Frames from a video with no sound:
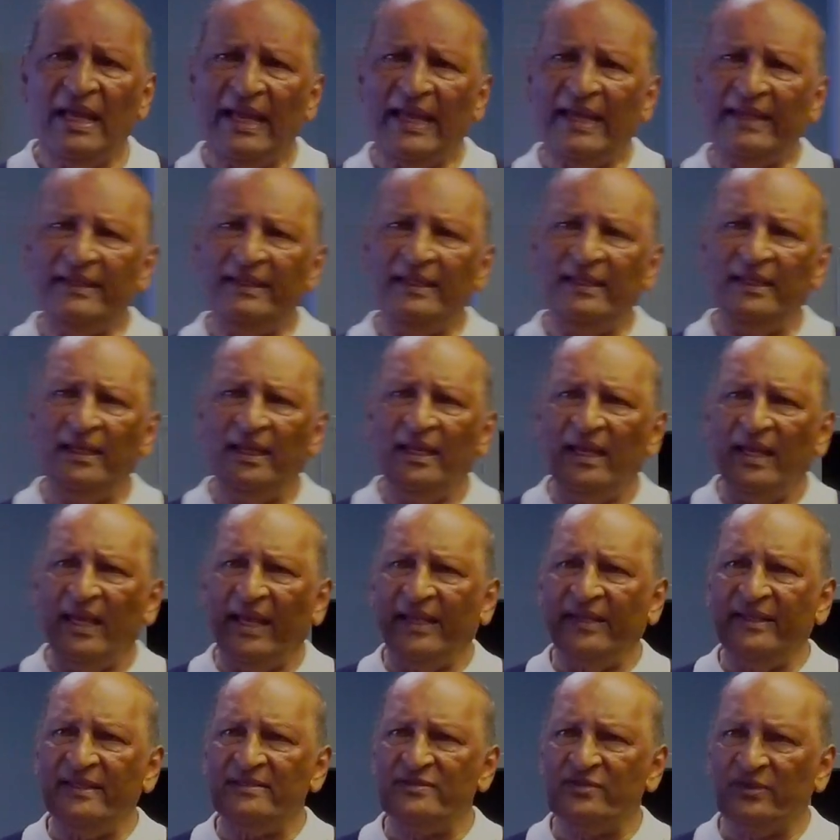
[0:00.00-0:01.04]
and he
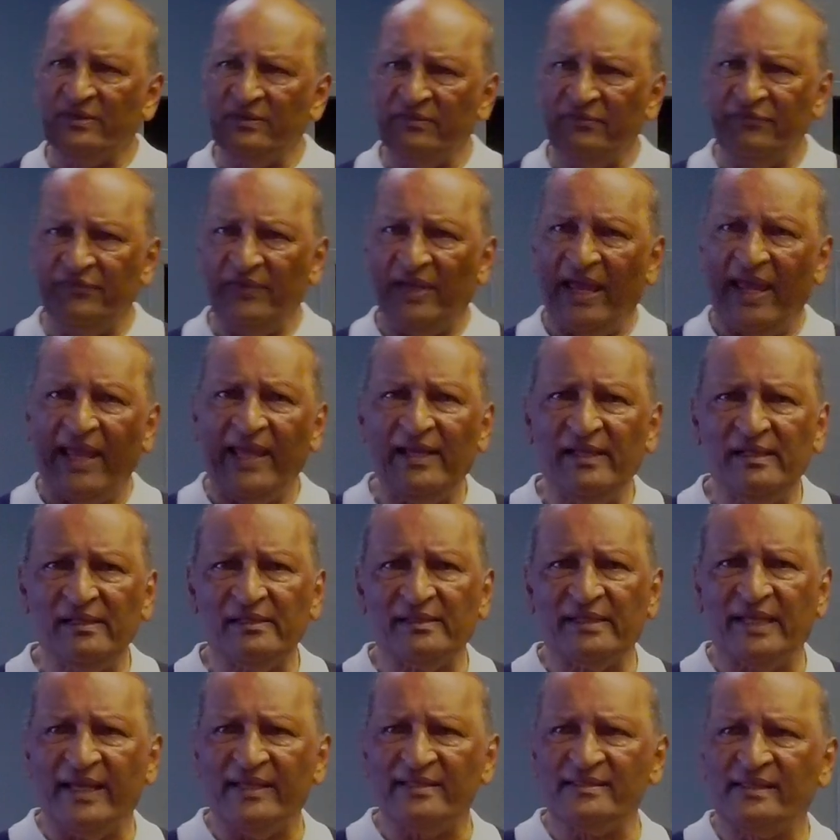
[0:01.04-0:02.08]
and he's sort of hailed
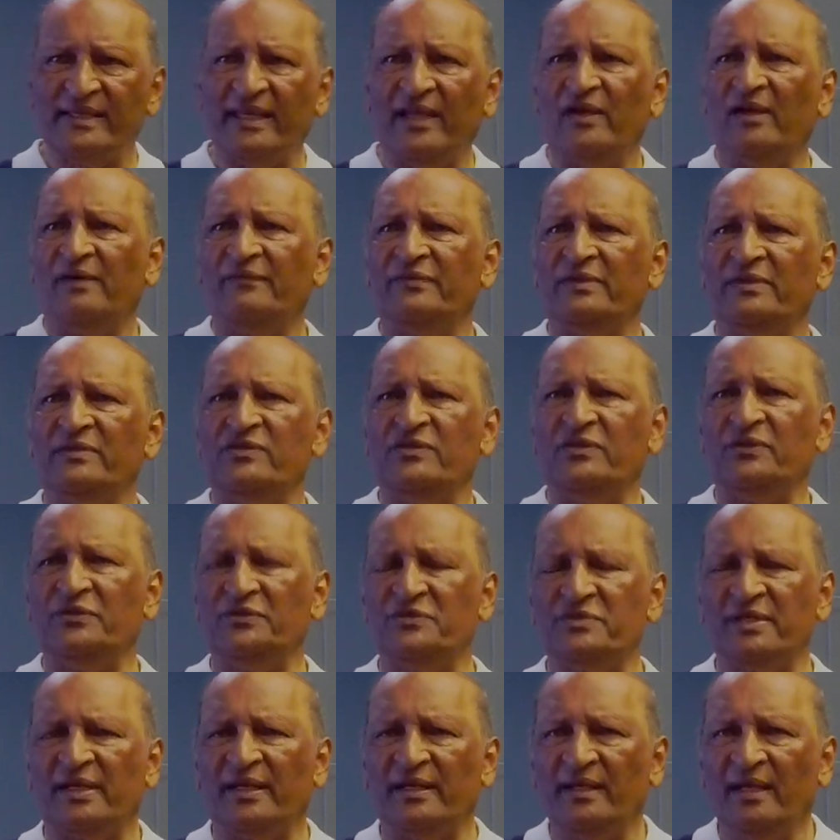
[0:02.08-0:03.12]
as King of the
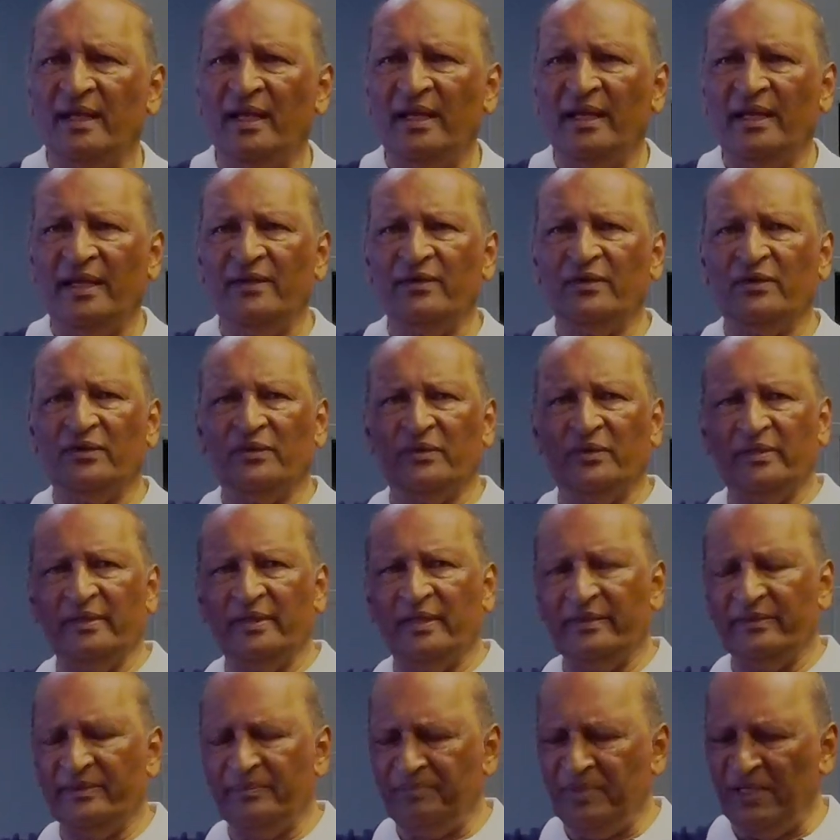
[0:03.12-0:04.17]
Jews. And, you know,
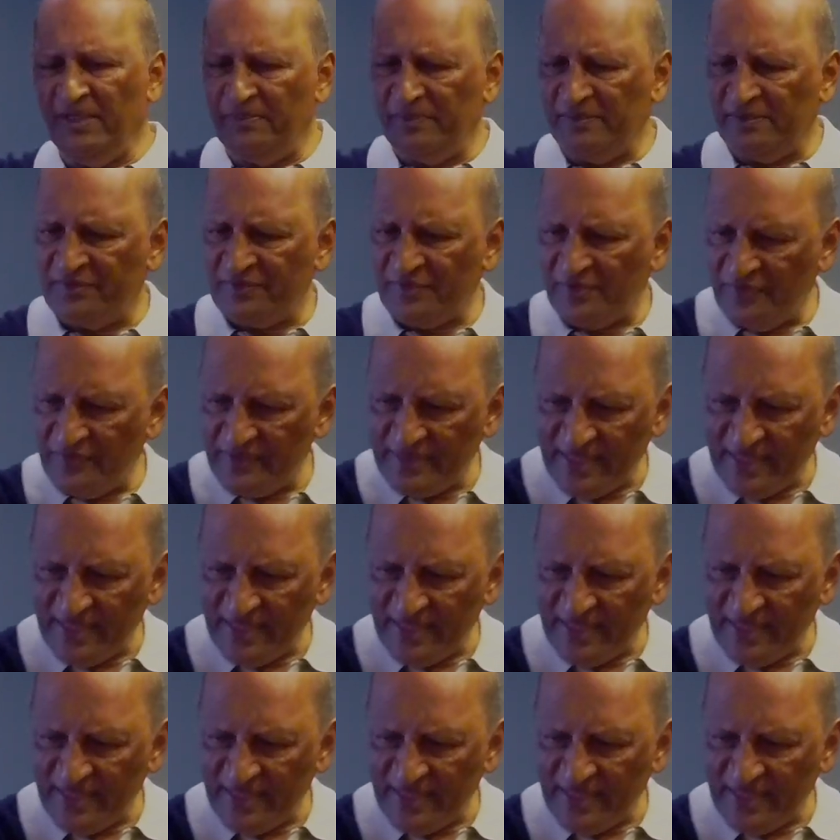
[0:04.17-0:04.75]
uh, people throw